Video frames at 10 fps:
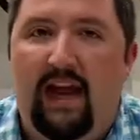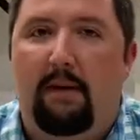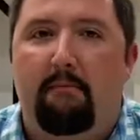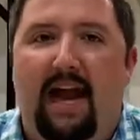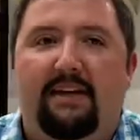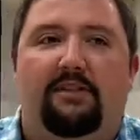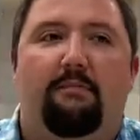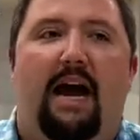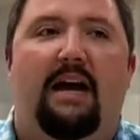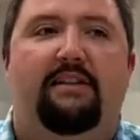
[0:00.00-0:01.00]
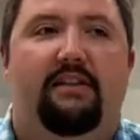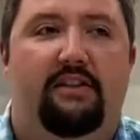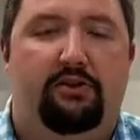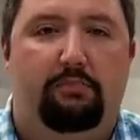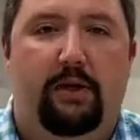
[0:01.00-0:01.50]
and maximize in
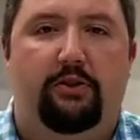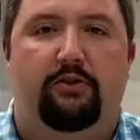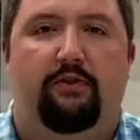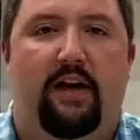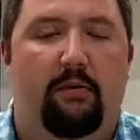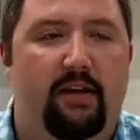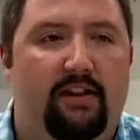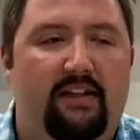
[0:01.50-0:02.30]
this spiritual development,